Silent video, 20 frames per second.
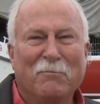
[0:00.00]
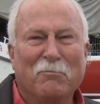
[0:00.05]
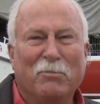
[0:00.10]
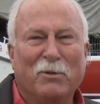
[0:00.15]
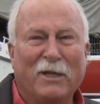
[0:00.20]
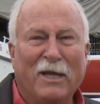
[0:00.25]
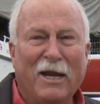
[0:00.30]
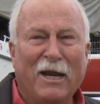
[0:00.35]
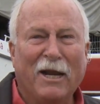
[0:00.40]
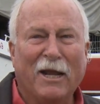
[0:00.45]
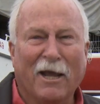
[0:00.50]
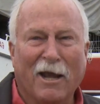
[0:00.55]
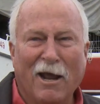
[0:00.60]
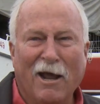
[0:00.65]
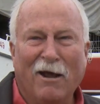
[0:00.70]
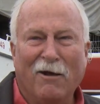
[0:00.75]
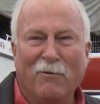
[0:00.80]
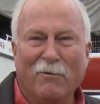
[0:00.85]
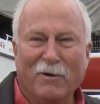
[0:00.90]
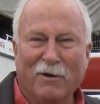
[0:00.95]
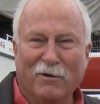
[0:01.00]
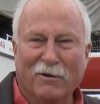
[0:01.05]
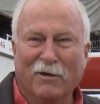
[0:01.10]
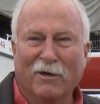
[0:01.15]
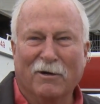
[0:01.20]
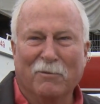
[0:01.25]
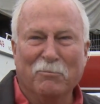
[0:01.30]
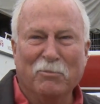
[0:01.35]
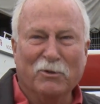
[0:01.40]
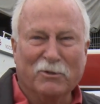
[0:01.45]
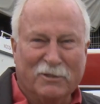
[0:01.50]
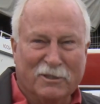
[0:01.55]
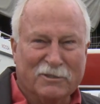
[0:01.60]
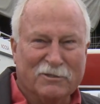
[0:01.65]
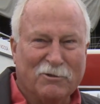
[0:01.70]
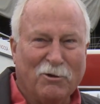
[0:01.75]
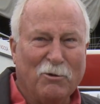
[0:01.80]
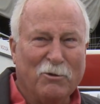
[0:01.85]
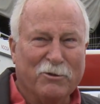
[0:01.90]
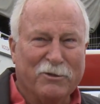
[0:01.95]
planning how we were going to put
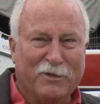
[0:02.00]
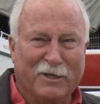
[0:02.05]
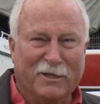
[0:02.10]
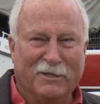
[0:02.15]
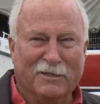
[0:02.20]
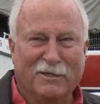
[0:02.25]
this whole thing